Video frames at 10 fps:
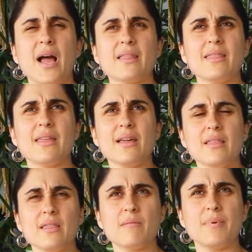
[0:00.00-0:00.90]
I think
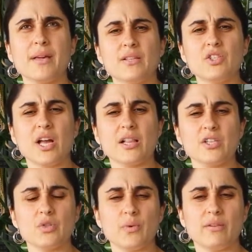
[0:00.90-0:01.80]
that the biggest
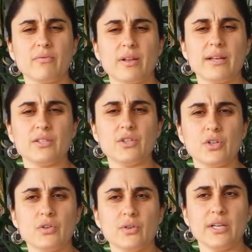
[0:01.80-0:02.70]
challenge we've run
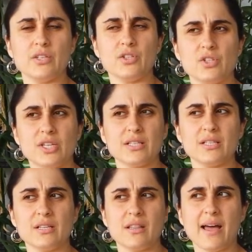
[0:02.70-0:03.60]
into is
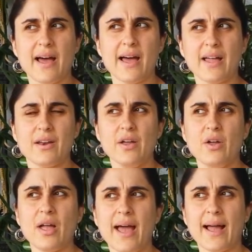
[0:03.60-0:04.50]
just that
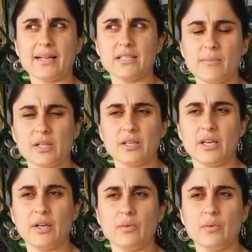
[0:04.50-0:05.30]
academically